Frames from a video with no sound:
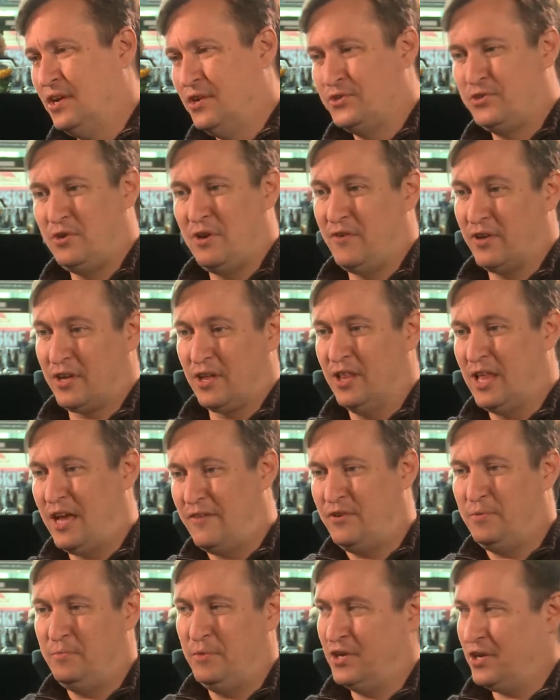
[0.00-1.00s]
so you have like
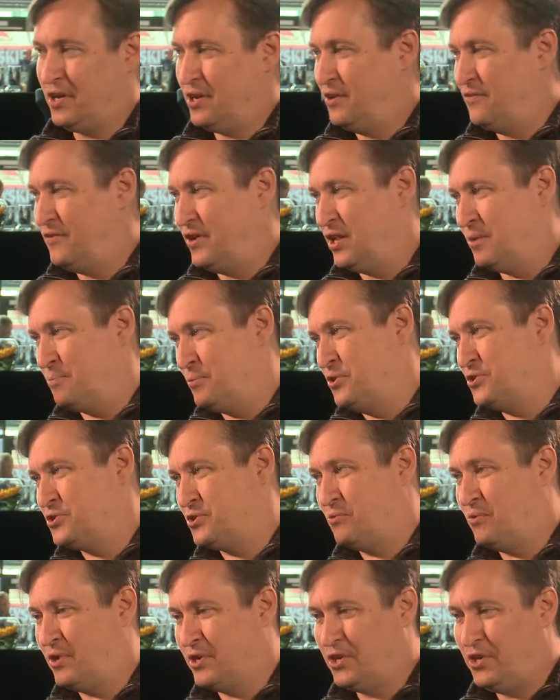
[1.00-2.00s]
11 million developers
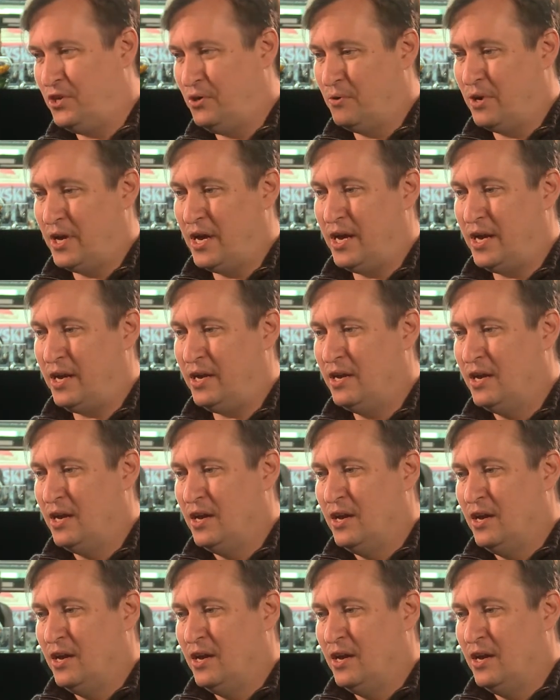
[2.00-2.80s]
and one QA,